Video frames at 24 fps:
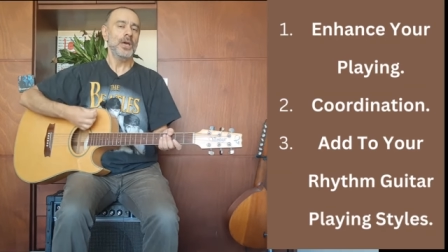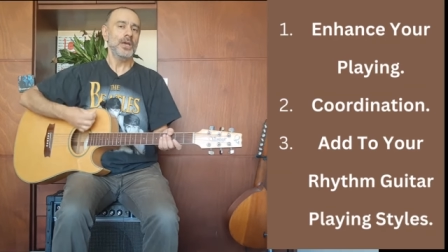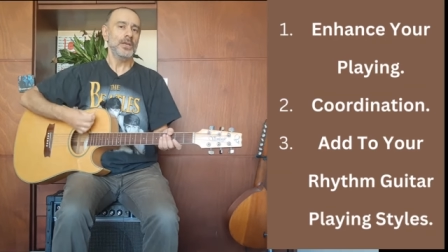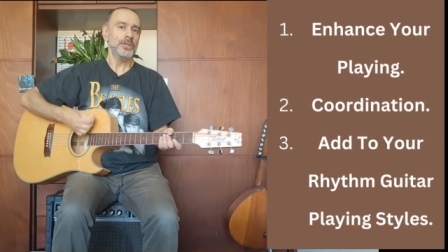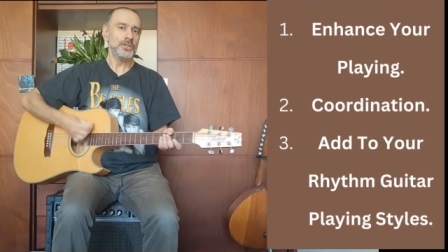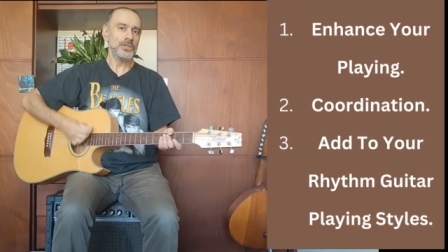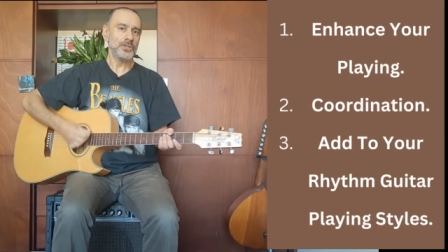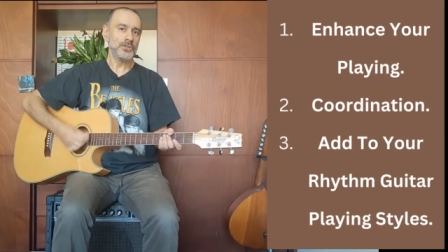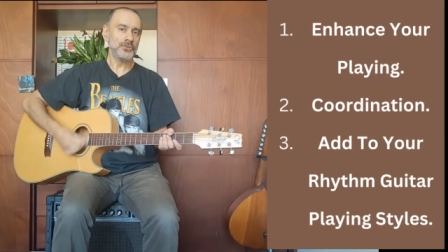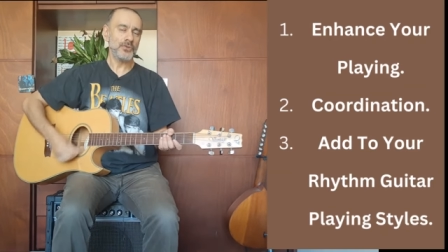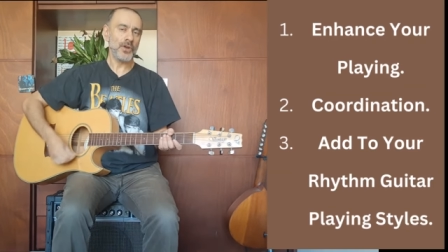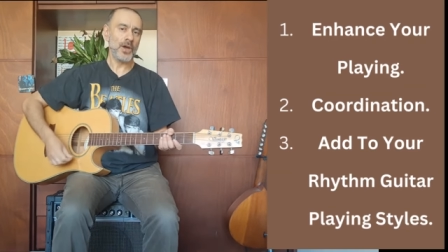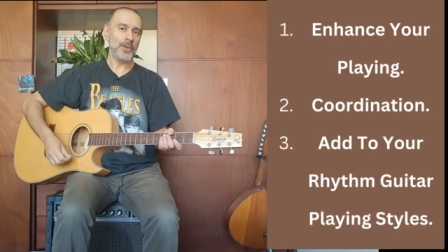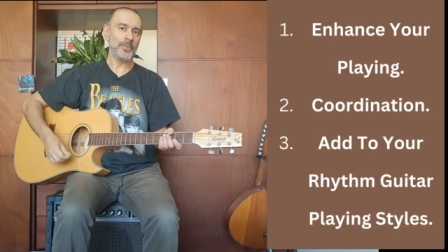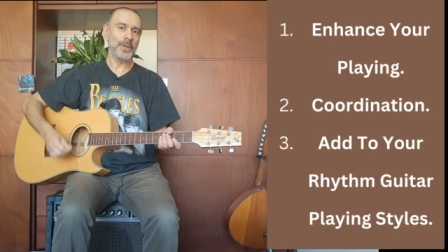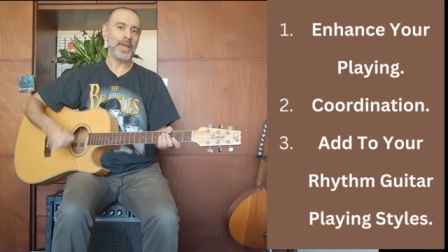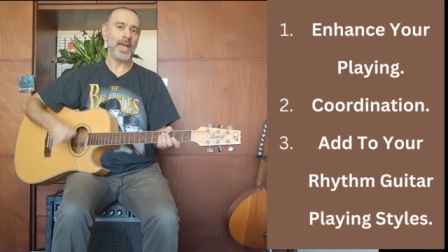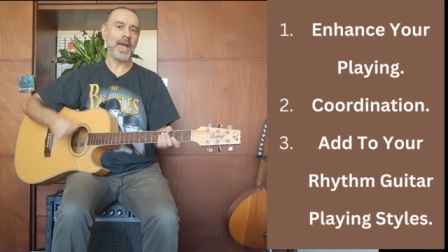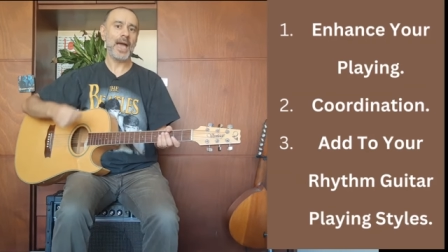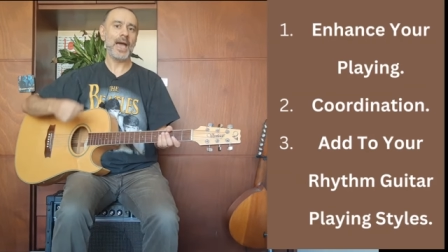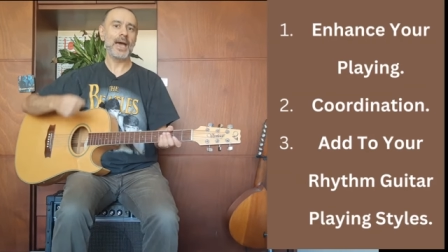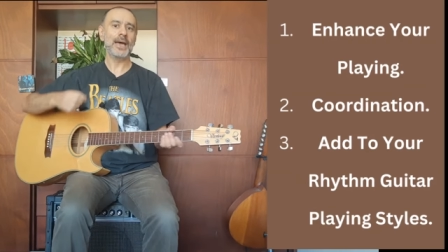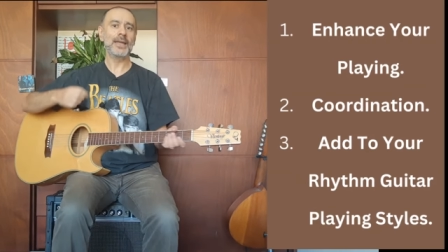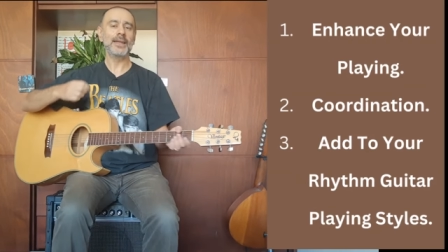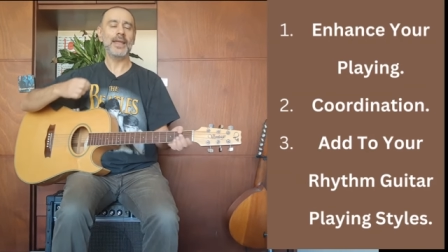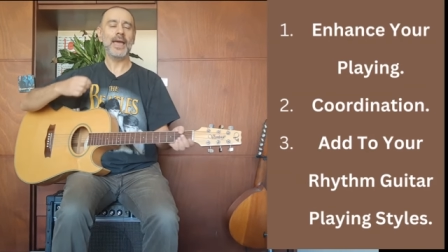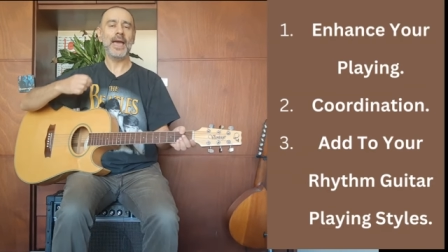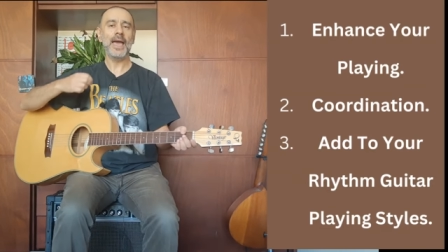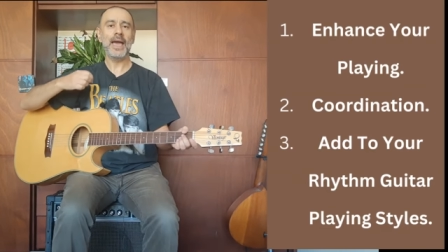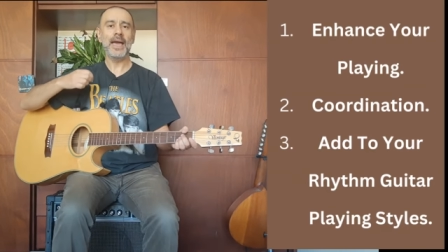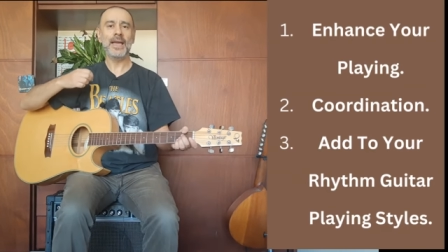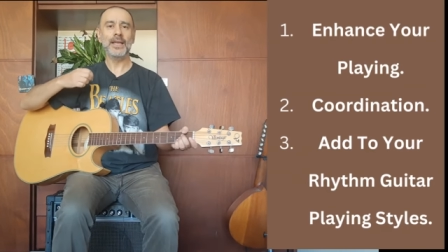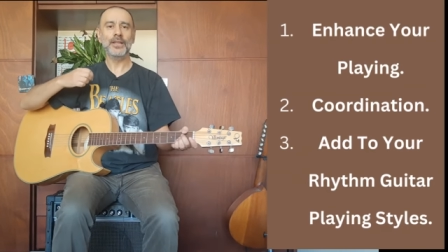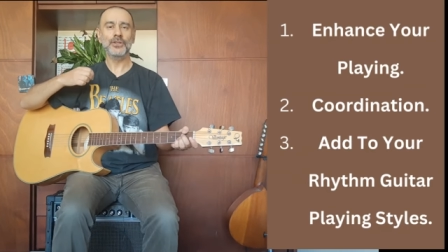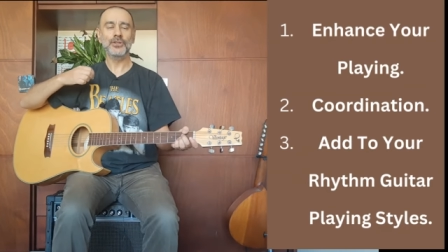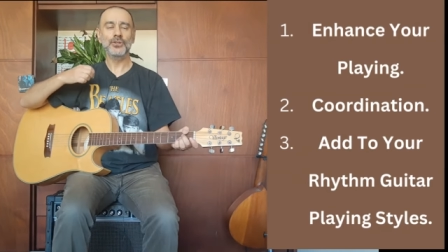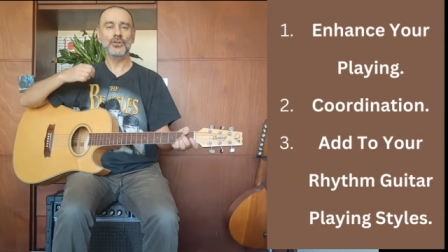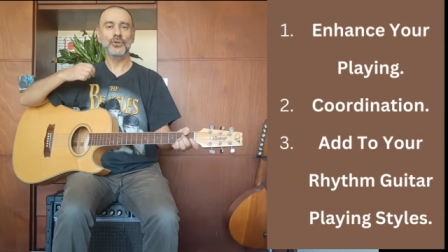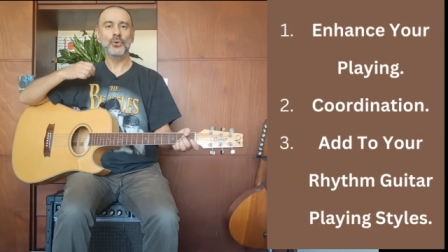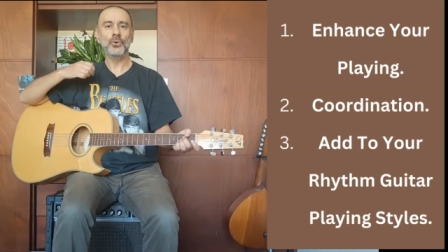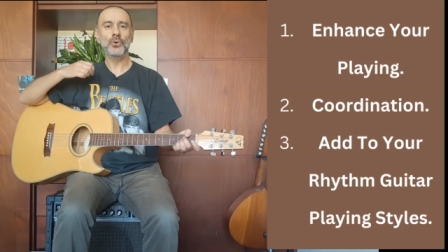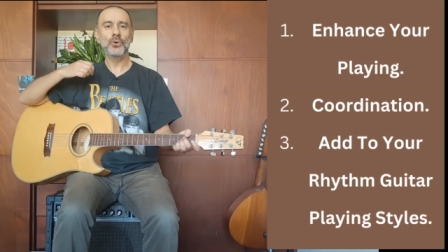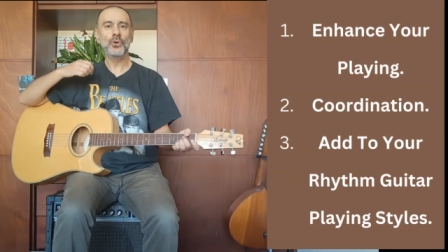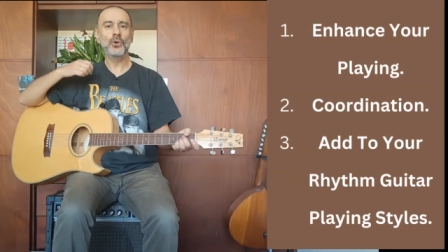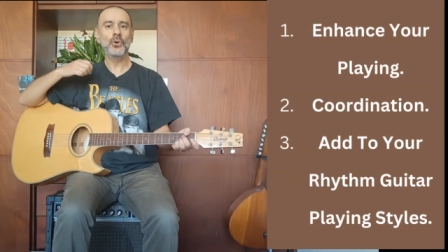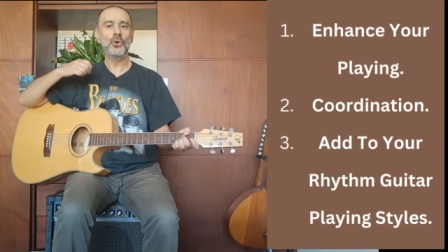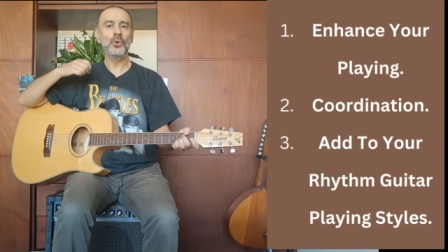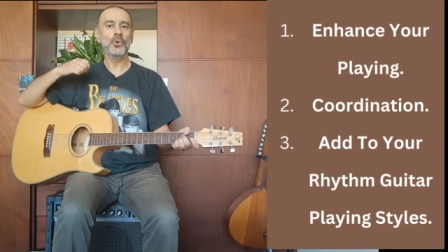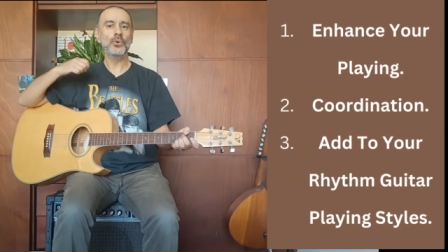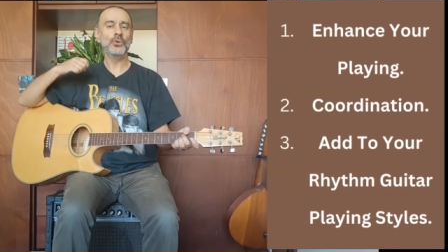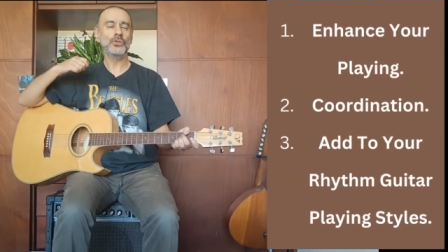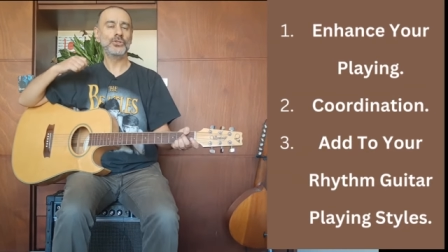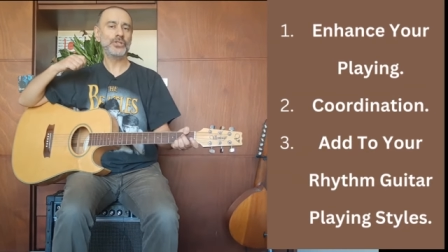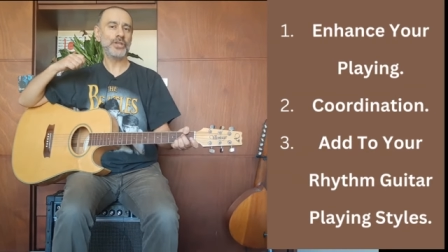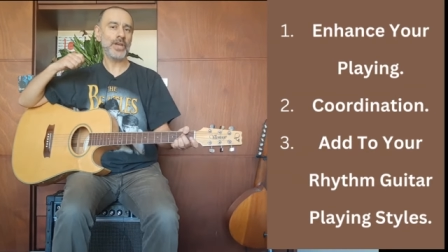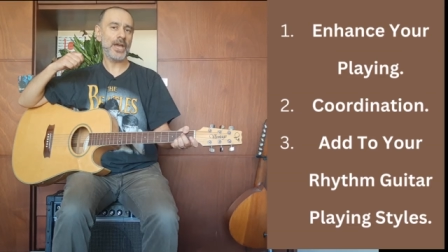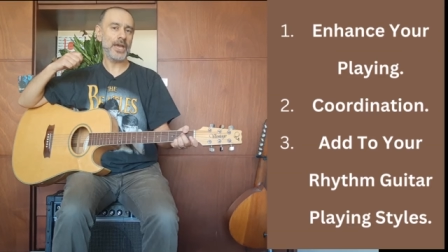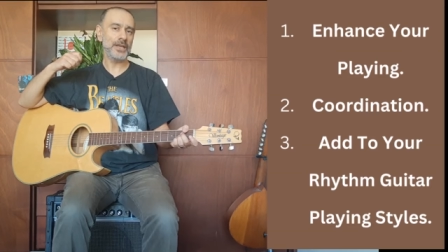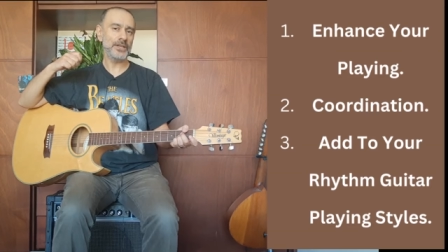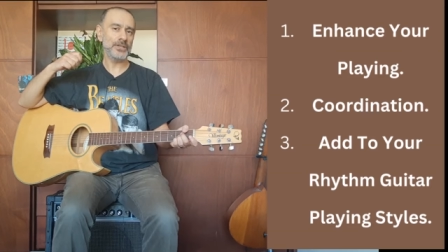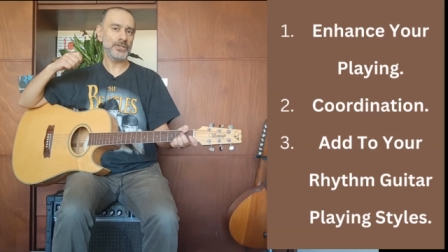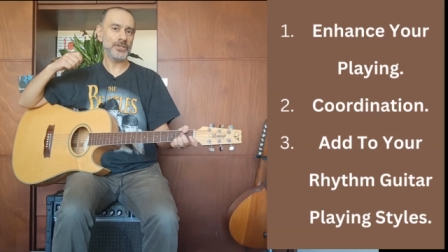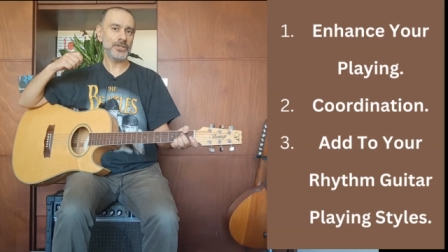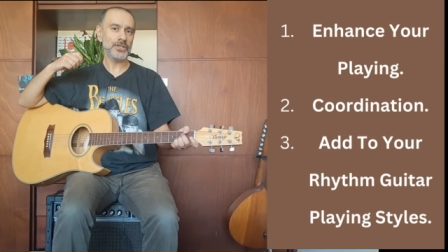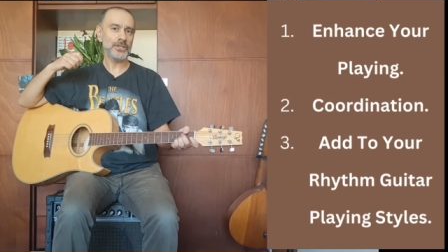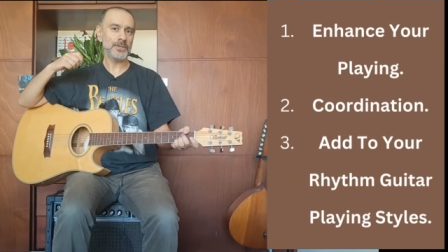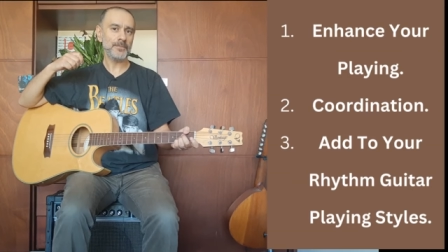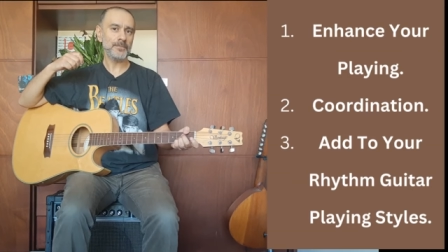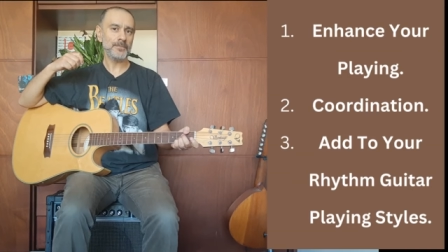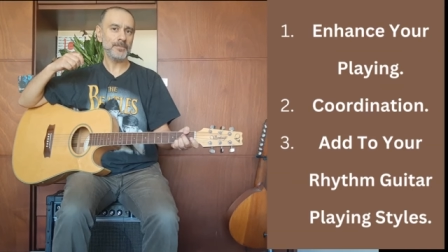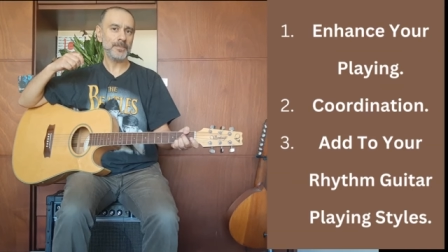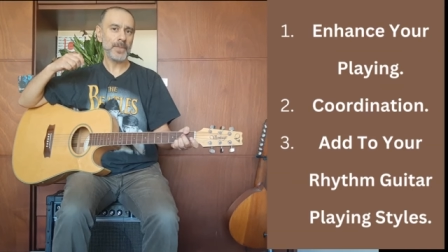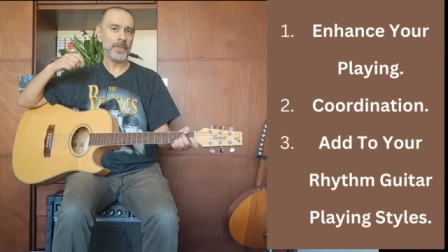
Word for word: strumming hand and your chord changes